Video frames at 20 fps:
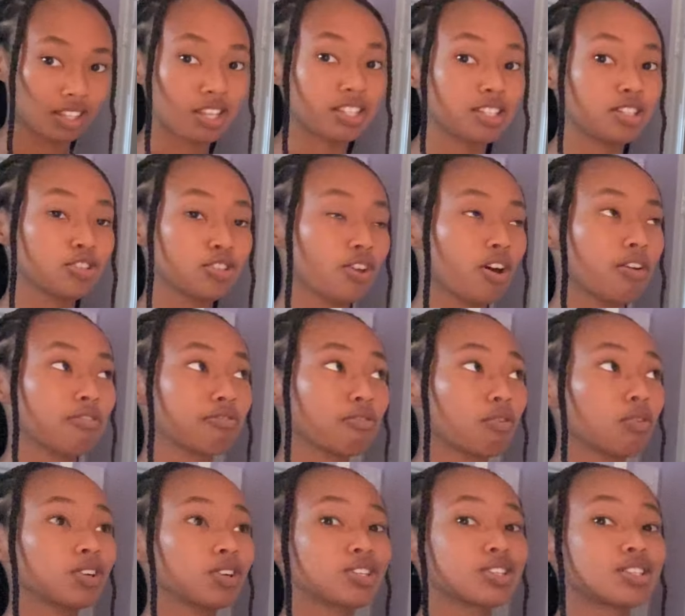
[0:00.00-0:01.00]
This is not
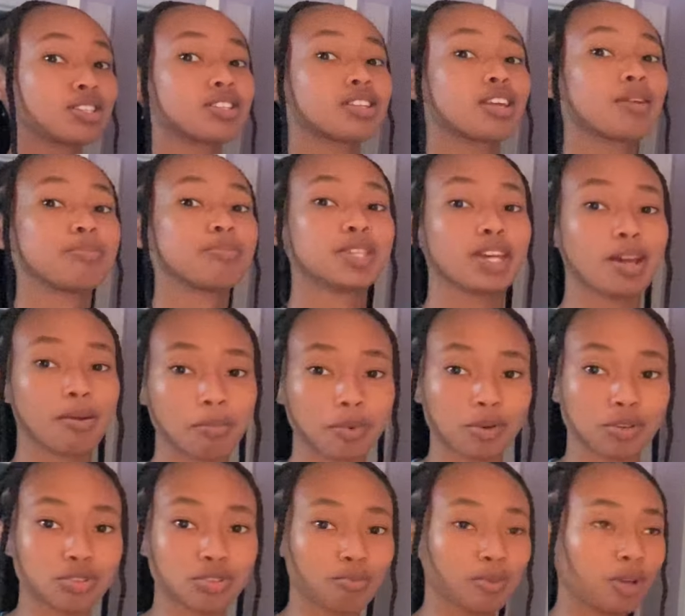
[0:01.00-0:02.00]
for
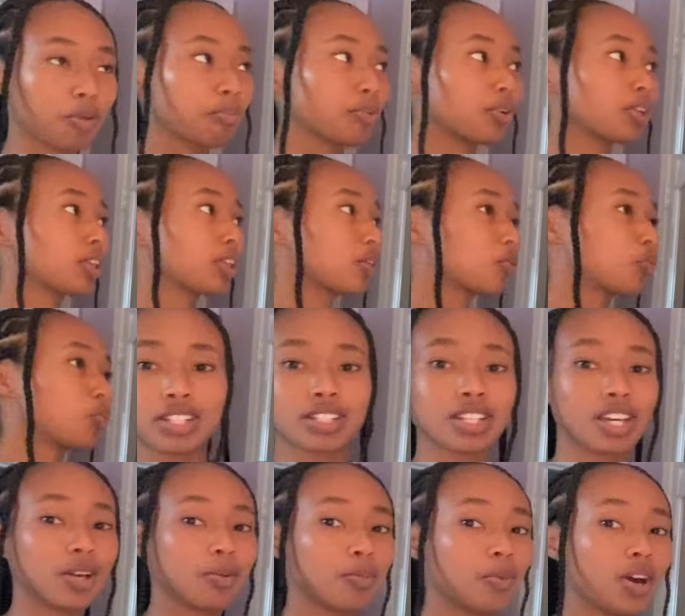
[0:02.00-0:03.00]
September. So I'm not putting like week
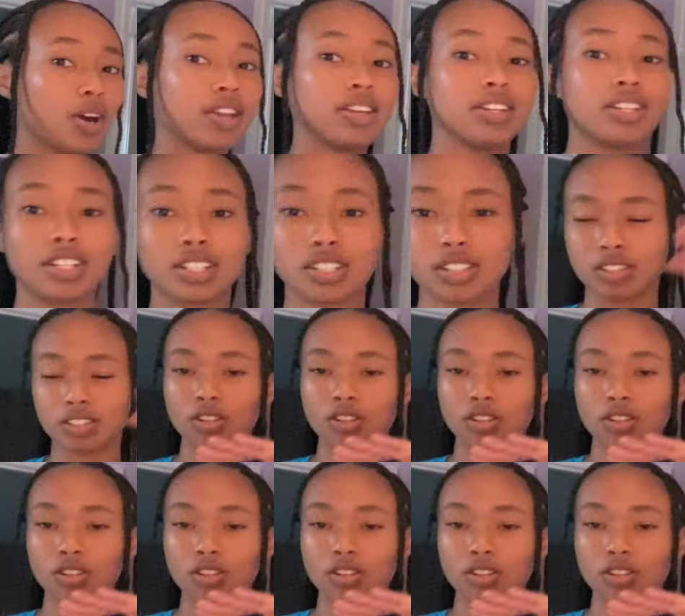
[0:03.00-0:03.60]
day one, day two.